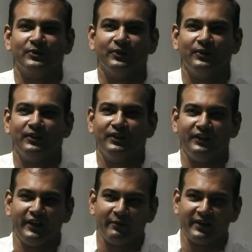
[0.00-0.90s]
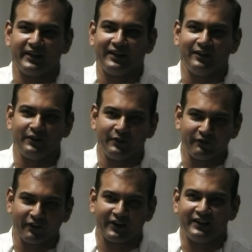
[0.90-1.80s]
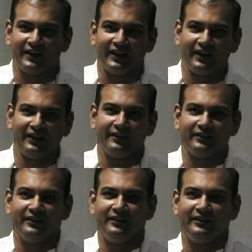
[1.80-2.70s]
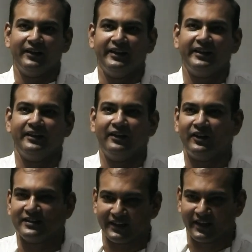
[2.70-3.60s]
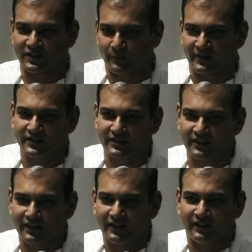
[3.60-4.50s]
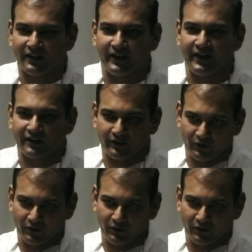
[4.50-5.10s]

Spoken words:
So they were in a foreign land, right? They lost their husbands, right?